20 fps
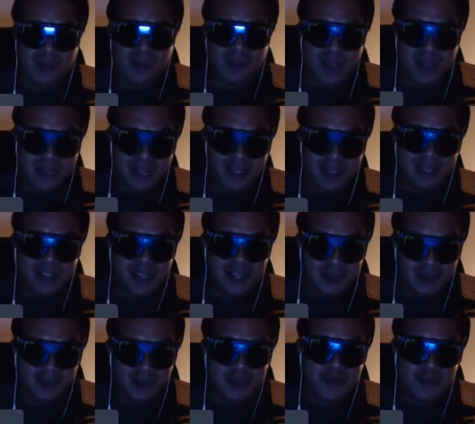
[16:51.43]

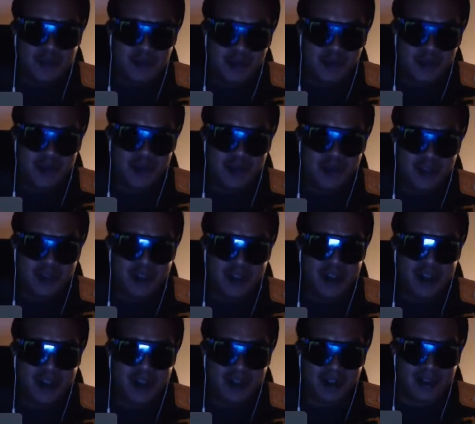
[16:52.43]
AEW is putting on a
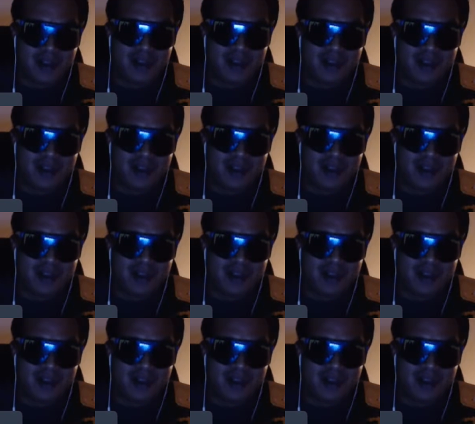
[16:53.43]
clinic.